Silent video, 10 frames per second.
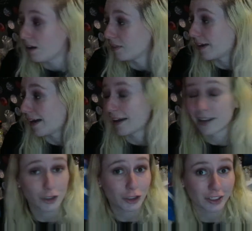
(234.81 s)
that
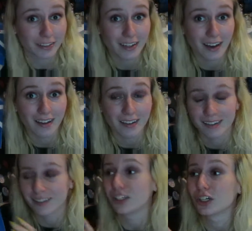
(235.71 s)
I should
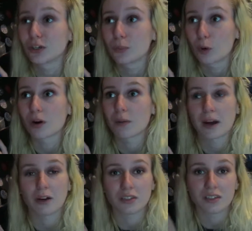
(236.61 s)
learn more
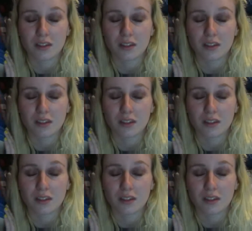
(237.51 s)
about